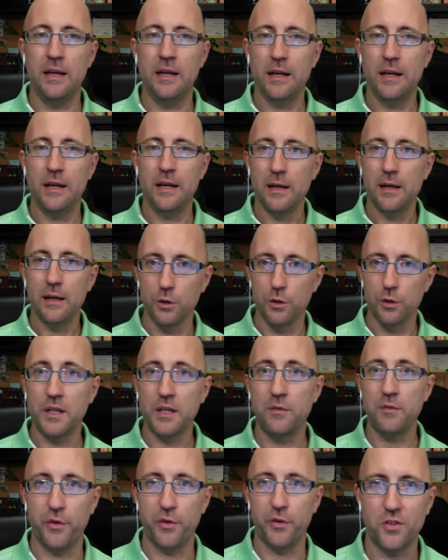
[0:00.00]
looking for
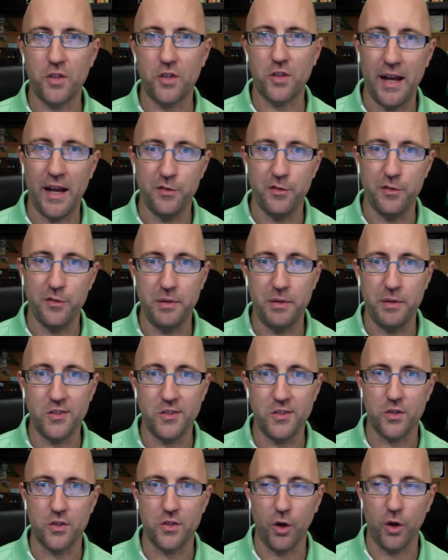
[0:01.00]
this kind of
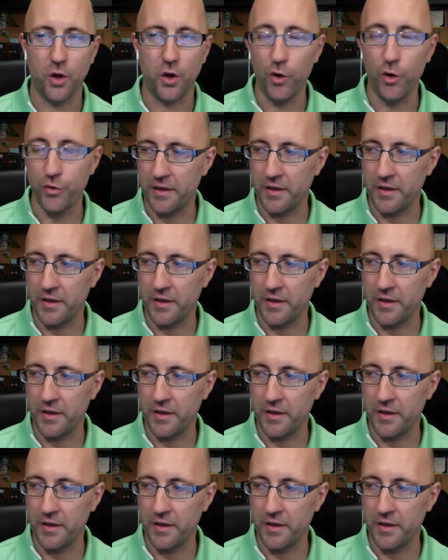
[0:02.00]
business over the